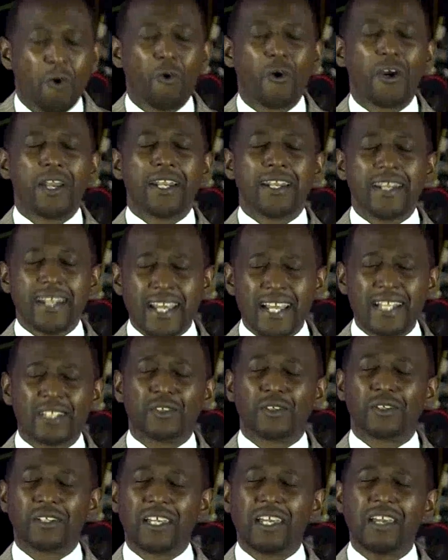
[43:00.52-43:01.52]
we
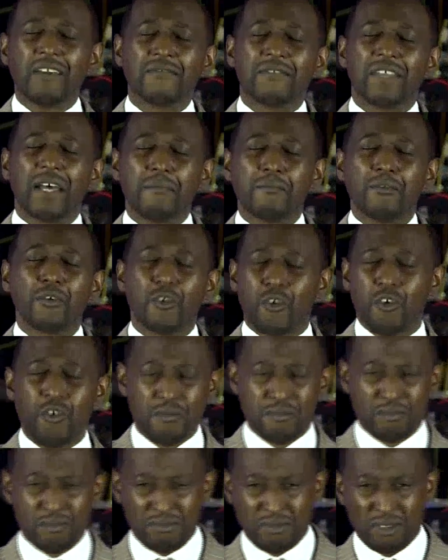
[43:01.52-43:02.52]
need to give them
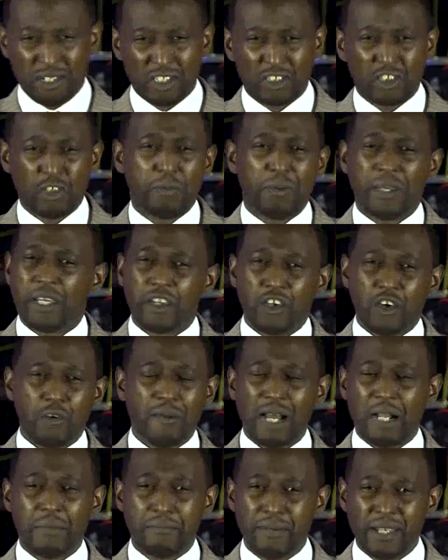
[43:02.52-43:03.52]
room to be
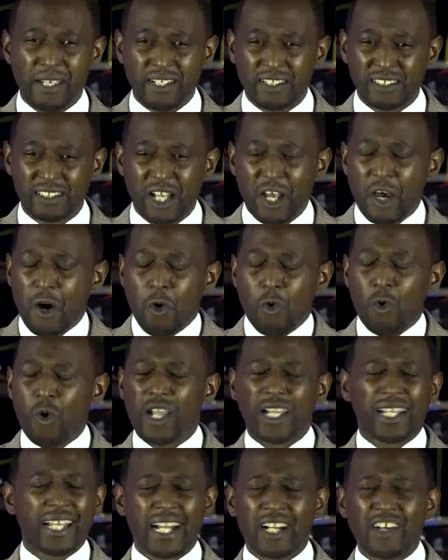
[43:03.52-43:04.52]
human beings.
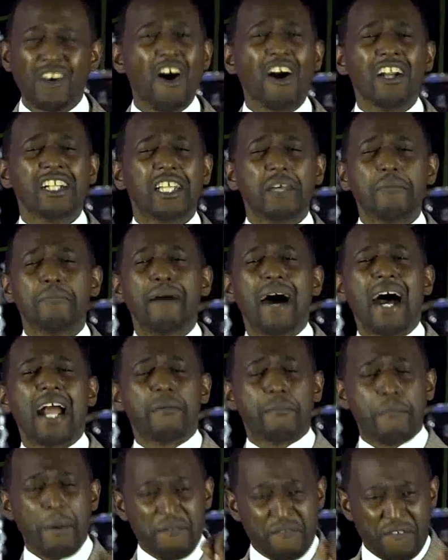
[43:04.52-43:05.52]
We cannot
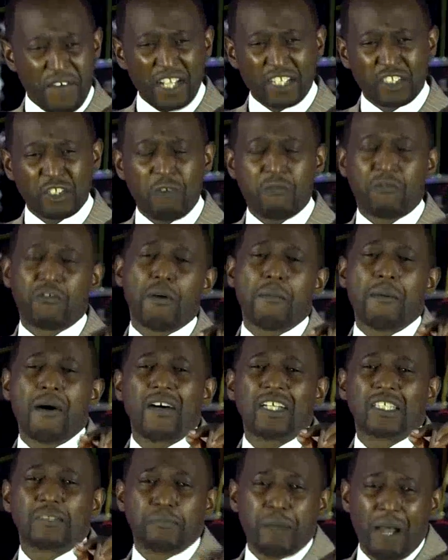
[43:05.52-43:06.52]
demand perfection from
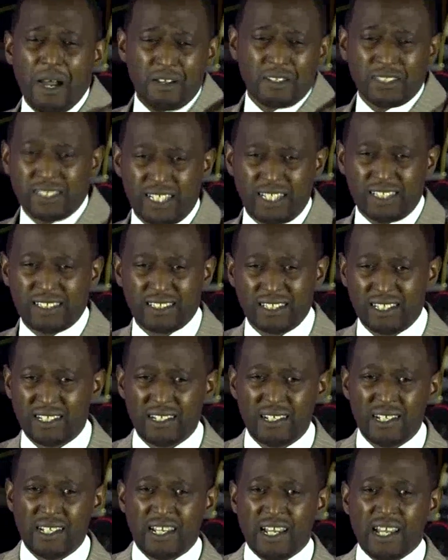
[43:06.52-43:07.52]
our spouses
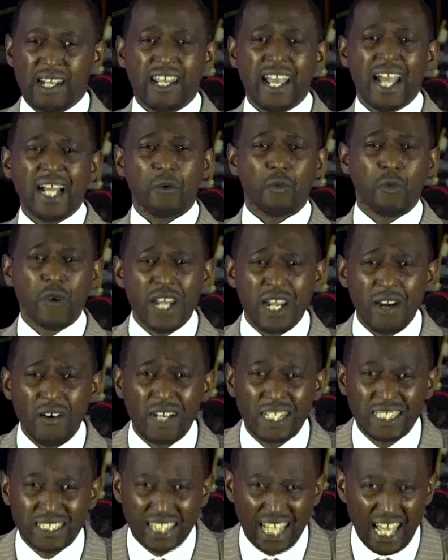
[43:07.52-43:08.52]
and yet we
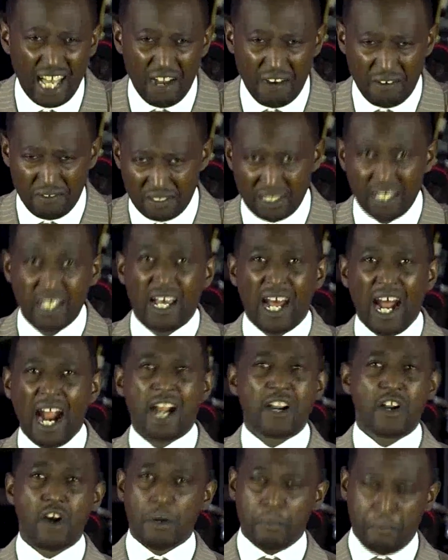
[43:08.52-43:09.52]
ourselves
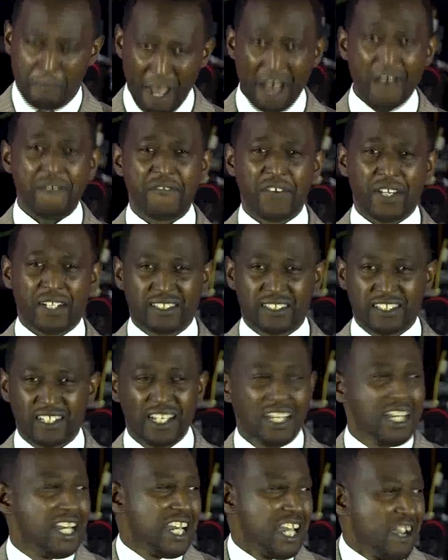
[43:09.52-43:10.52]
are not perfect.
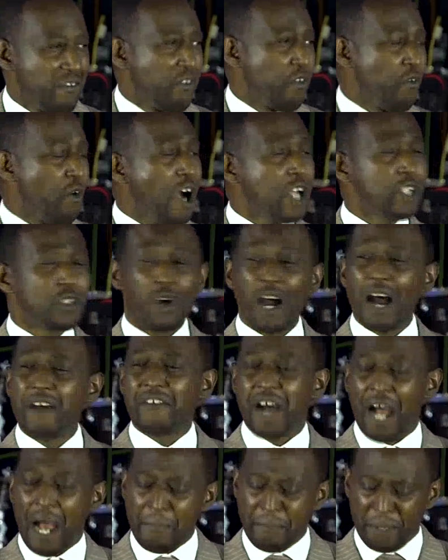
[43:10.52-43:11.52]
If we want to
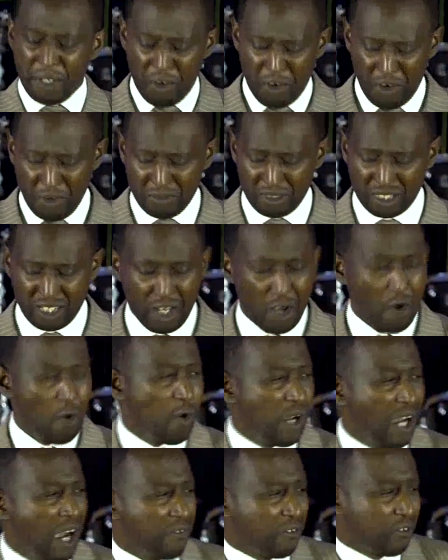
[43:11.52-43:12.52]
have happy homes,
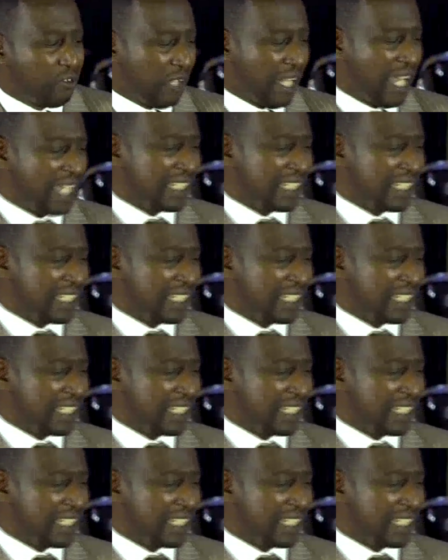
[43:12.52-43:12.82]
we have to